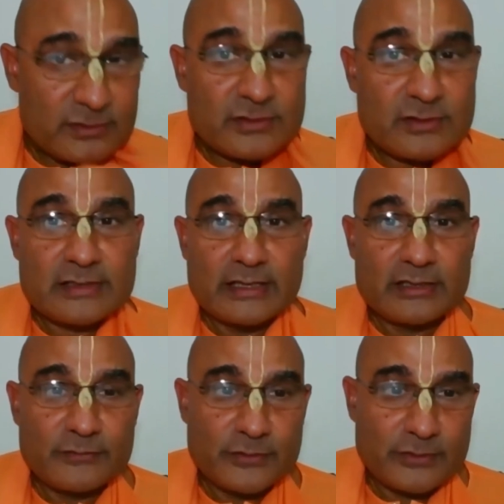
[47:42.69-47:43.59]

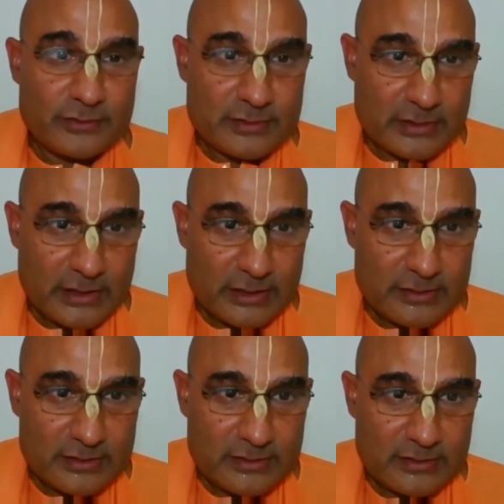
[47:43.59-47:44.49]
Society for Krishna
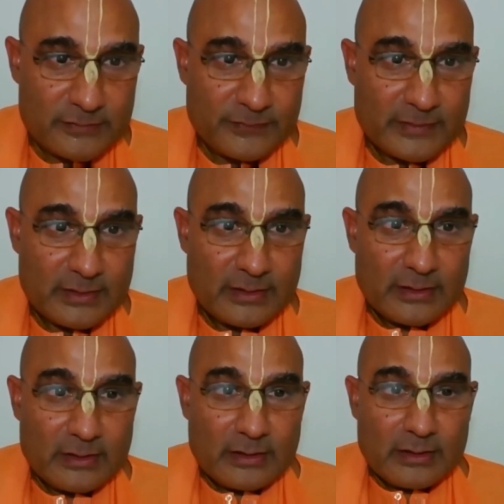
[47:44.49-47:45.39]
Consciousness.
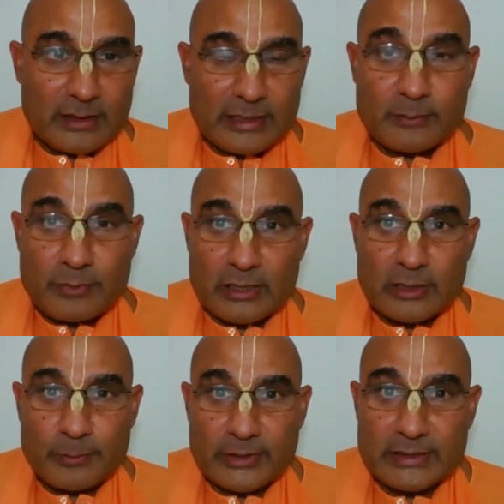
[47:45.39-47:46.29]
And
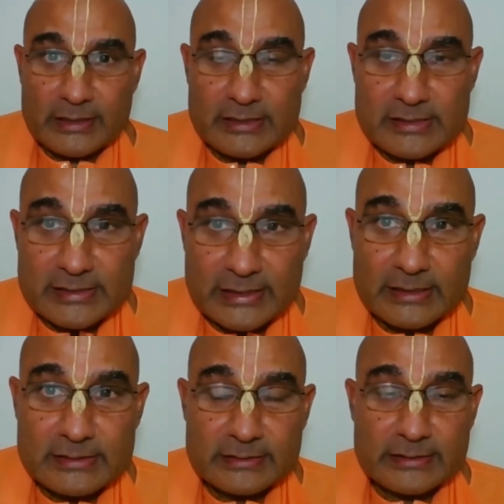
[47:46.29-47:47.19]
Prabhupada
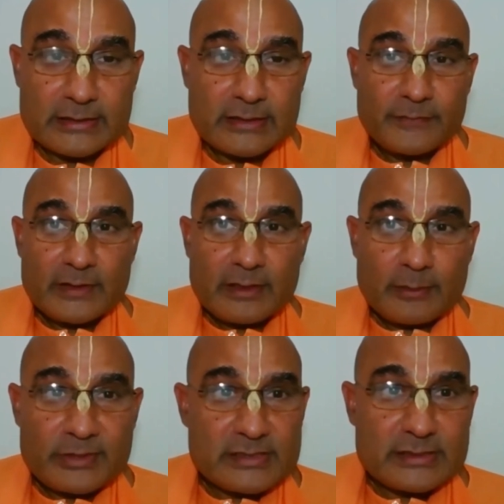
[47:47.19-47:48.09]
says that
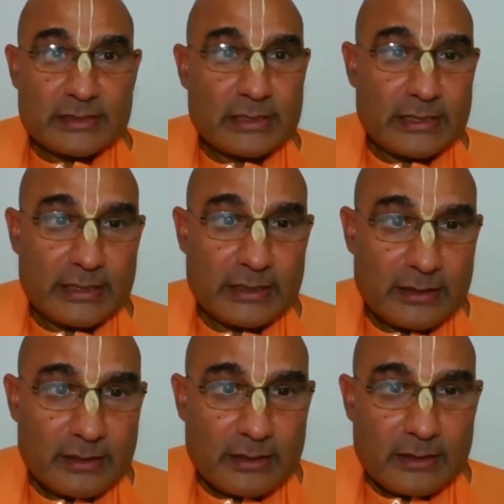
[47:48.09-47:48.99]
presently,
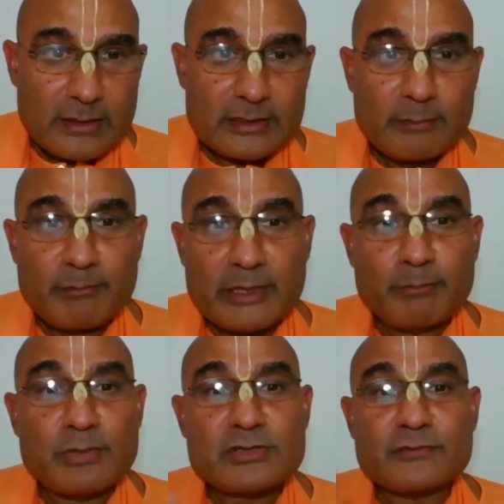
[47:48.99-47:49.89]
the
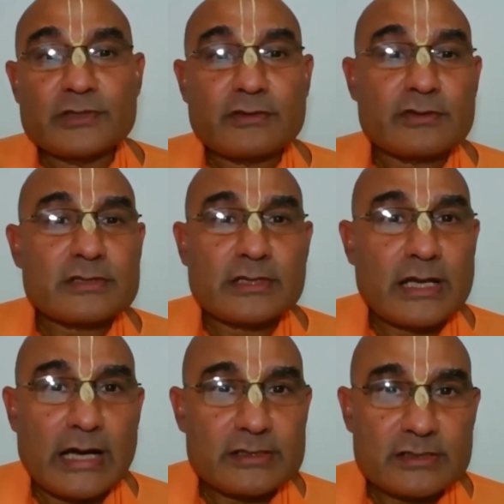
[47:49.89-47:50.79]
members of the Krishna
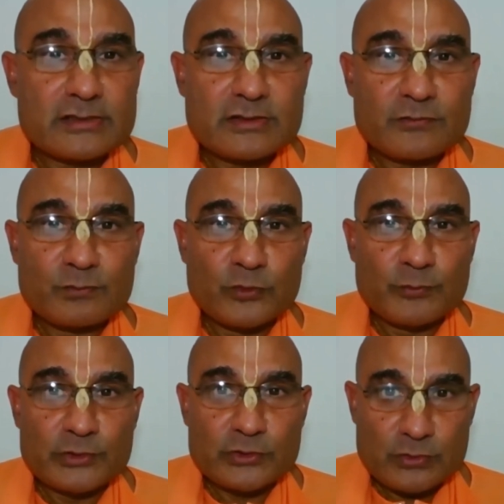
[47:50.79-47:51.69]
Consciousness
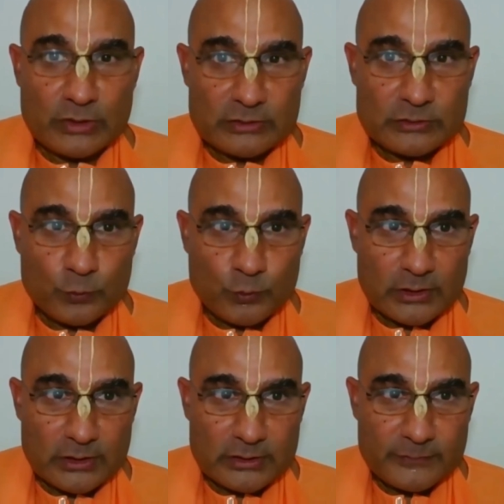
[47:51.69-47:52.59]
movement throughout the
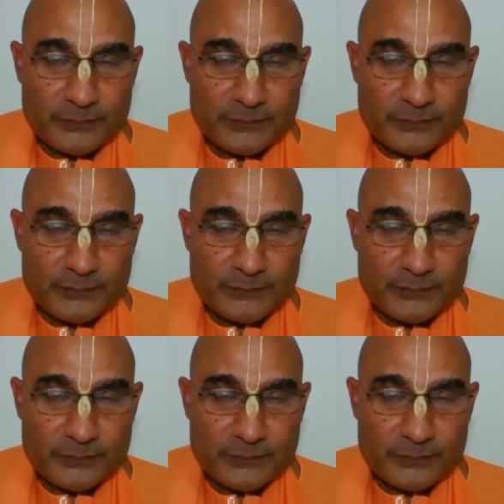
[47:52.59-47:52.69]
world,